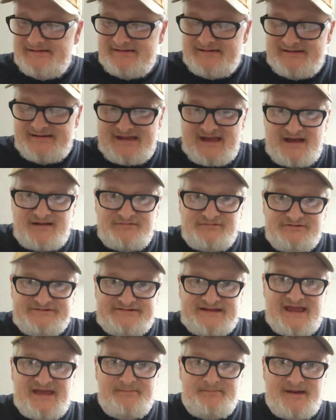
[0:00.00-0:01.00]
I was
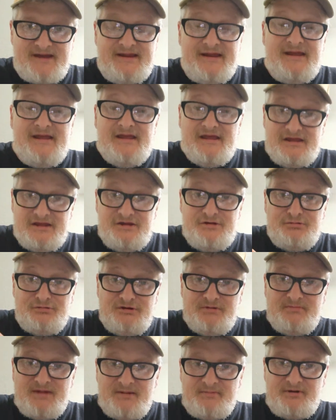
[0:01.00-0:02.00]
at my, you
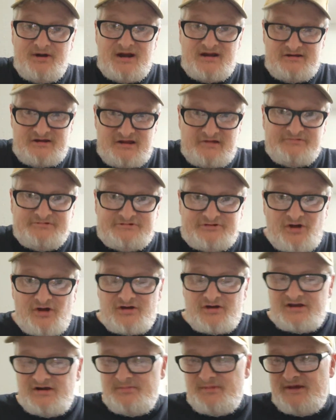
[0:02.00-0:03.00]
remember I was
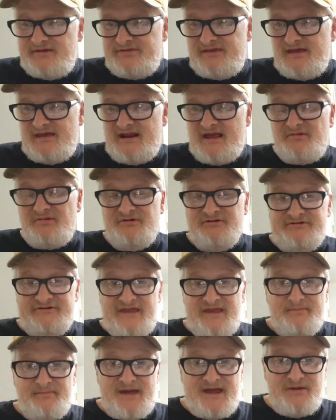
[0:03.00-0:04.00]
talking about that. I was
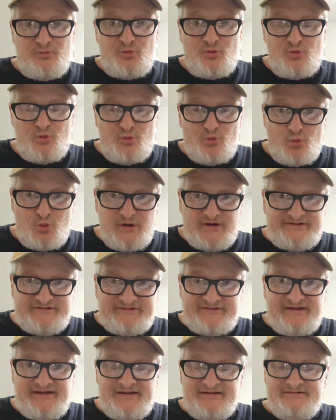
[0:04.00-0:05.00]
at my wit's
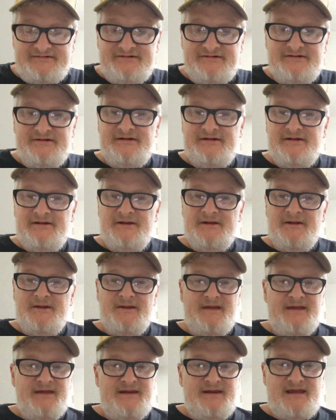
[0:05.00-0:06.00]
end.
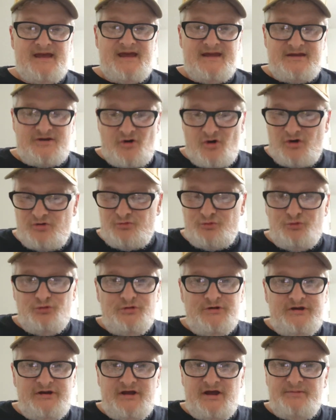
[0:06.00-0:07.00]
And I called
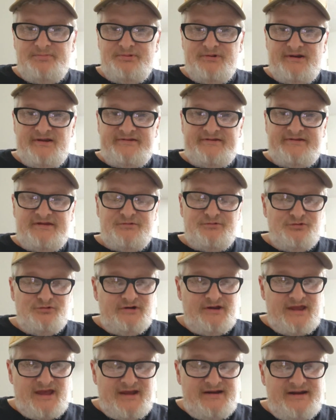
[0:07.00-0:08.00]
Rudy up and I said,
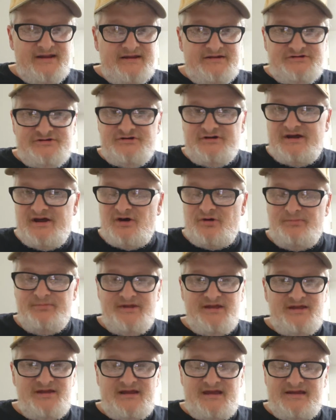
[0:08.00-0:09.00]
Rudy, I need your help,
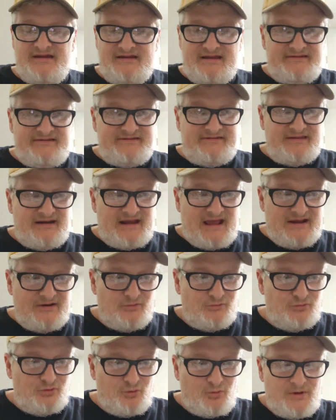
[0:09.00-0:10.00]
man. I said, I
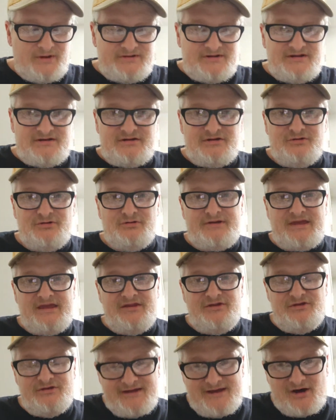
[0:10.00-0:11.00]
don't know what to do. Can
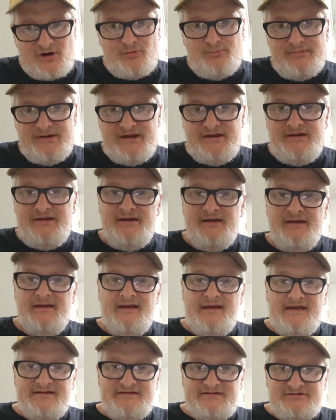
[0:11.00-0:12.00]
you help me
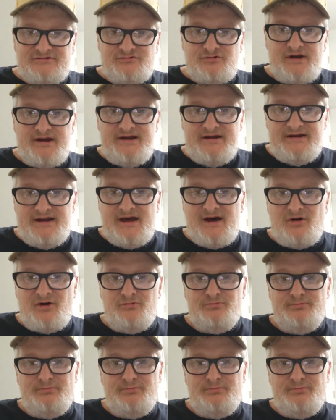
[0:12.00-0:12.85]
straighten out